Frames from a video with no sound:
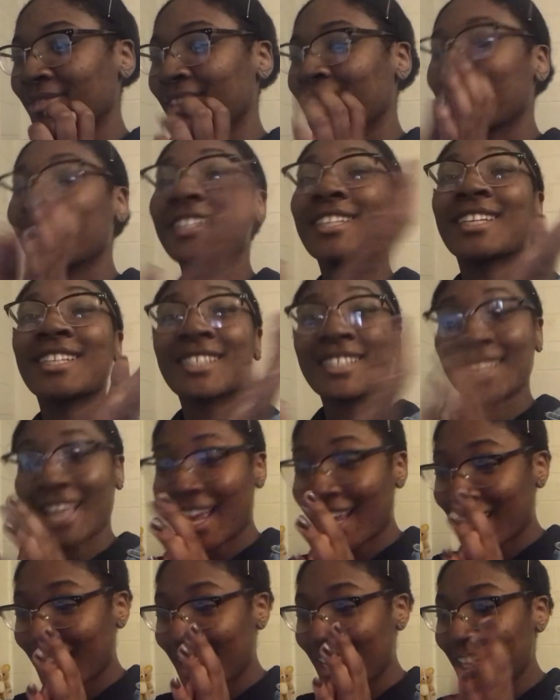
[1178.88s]
There's a
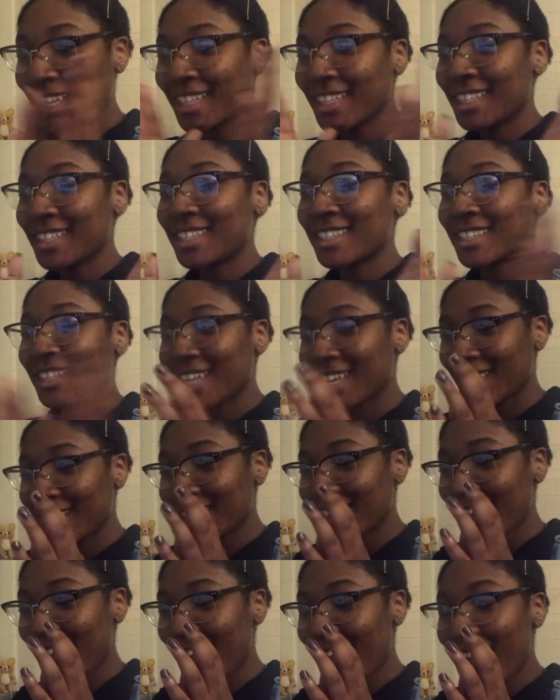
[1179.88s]
second
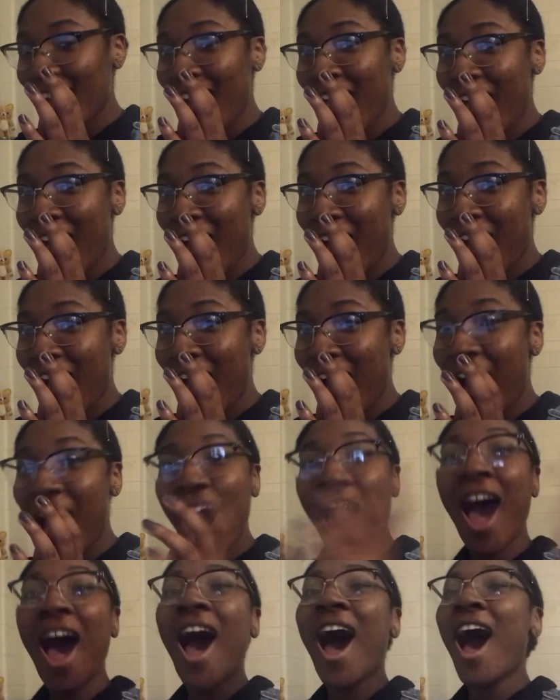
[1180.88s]
season?
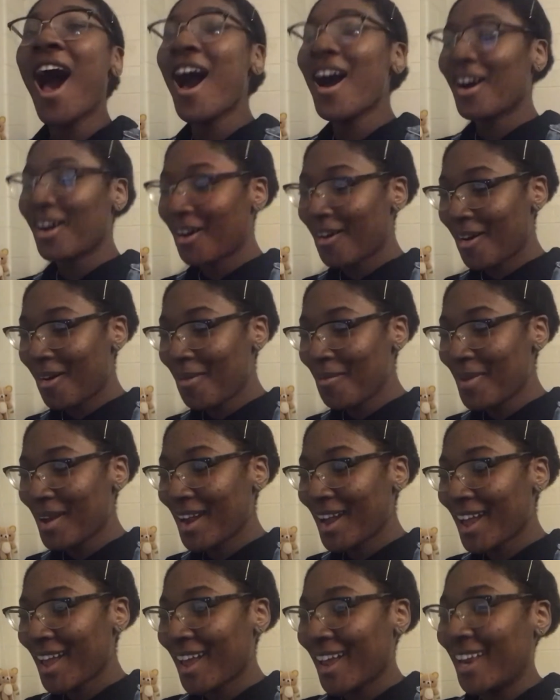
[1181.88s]
Oh my
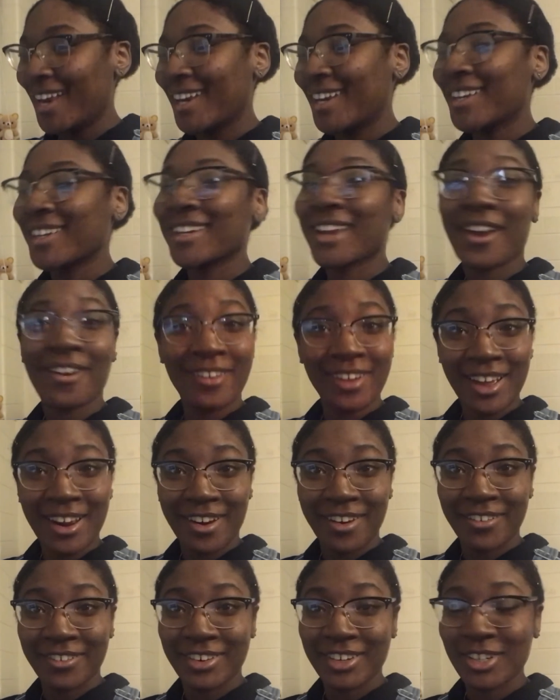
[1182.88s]
god, now I
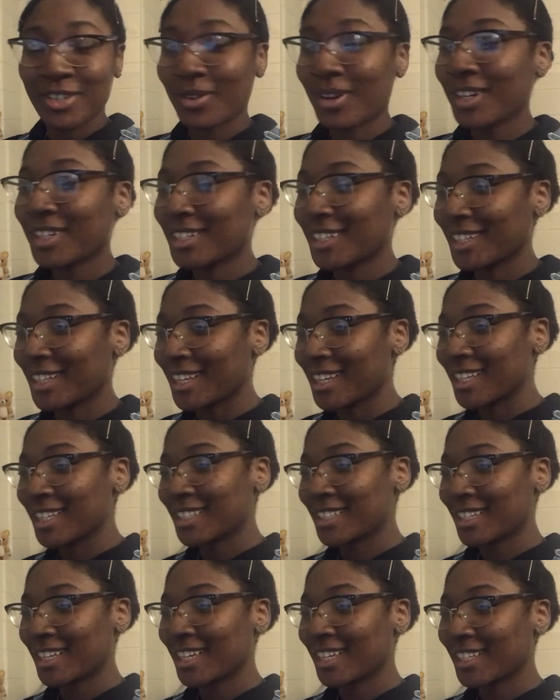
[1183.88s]
gotta finish watching
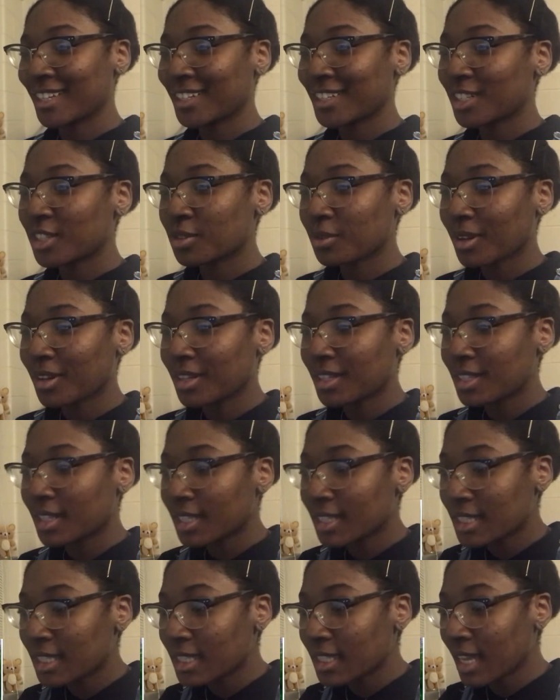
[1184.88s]
this because I just realized
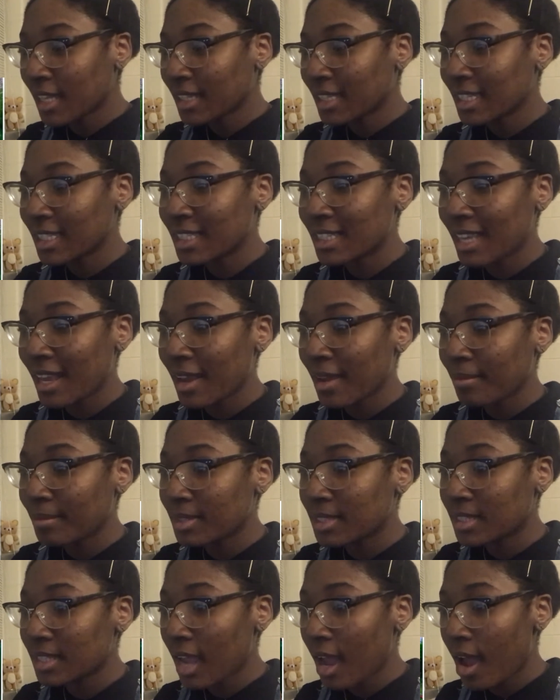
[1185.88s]
it's not the same
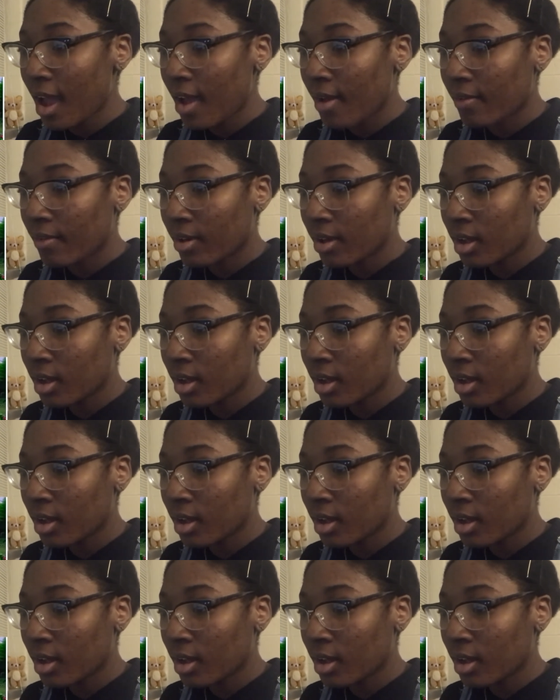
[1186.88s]
stuff.